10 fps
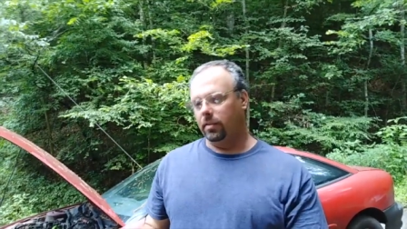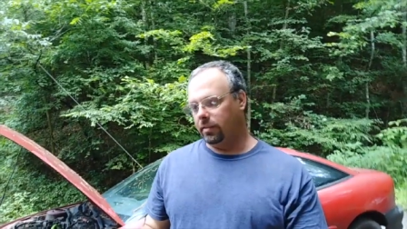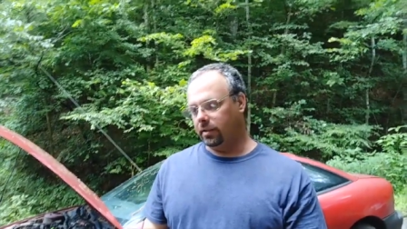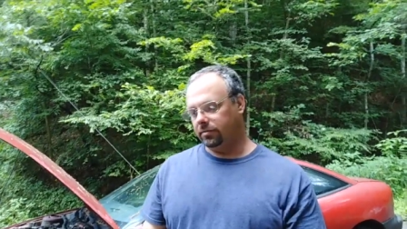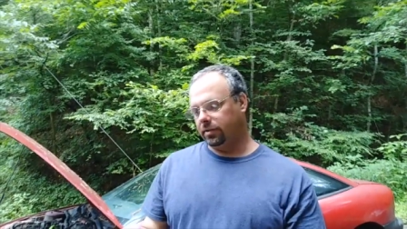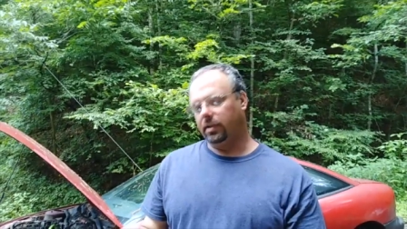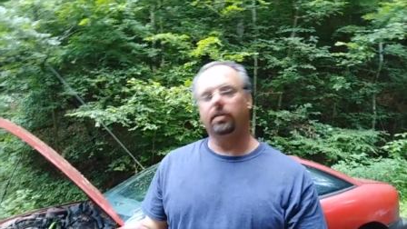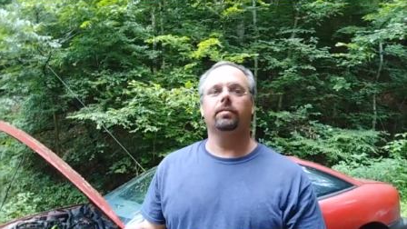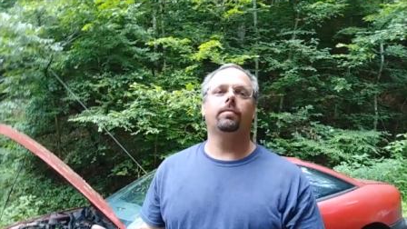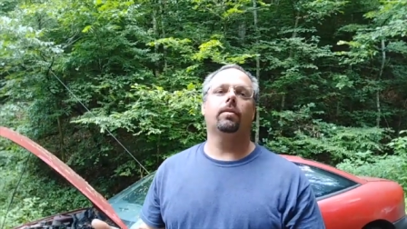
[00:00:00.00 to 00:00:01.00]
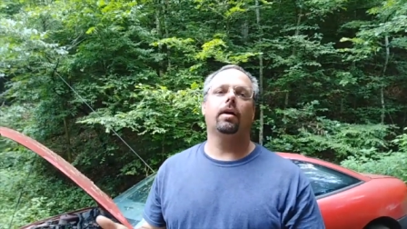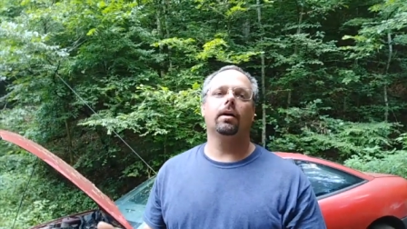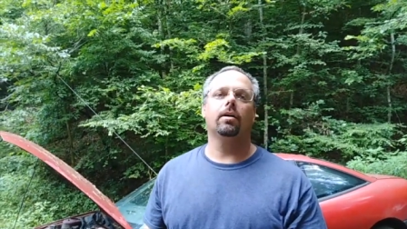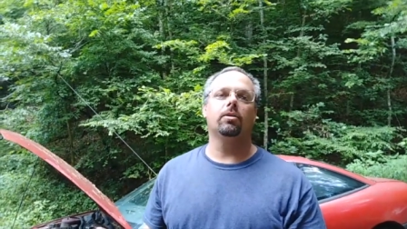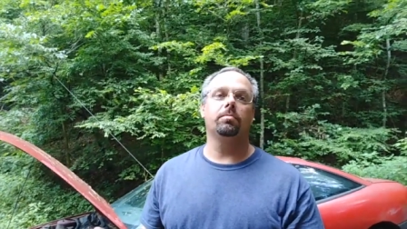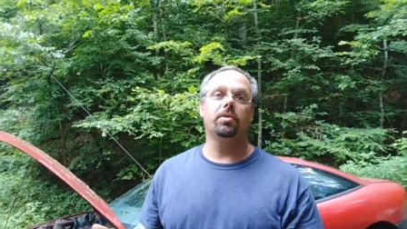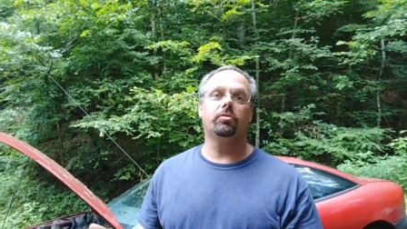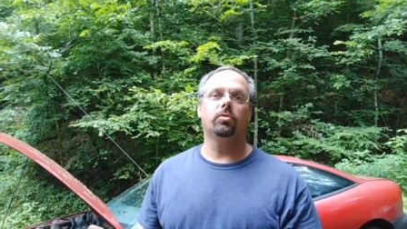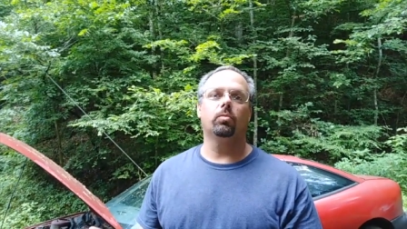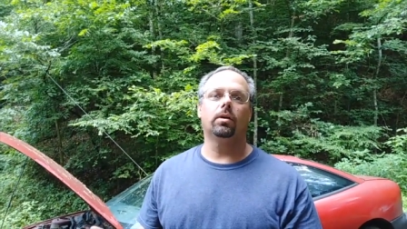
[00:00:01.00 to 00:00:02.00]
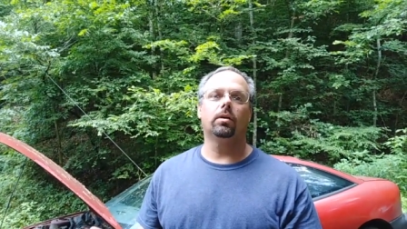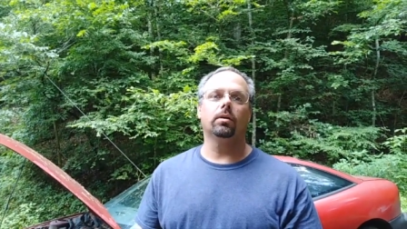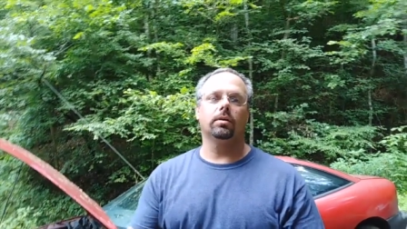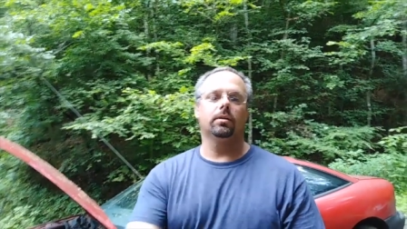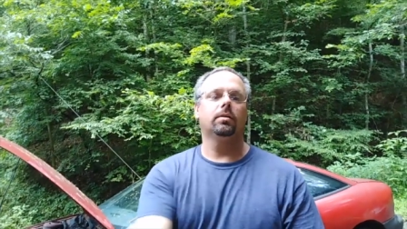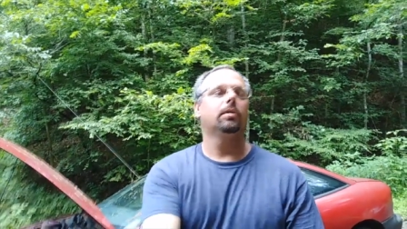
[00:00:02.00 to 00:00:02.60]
This is for like a commute to work.